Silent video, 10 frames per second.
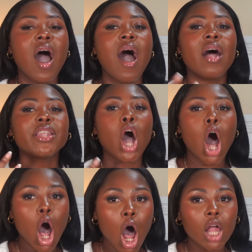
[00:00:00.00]
an
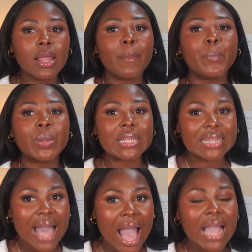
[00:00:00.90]
all
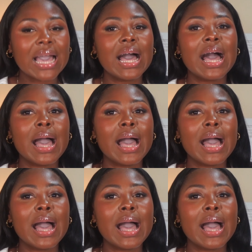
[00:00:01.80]
black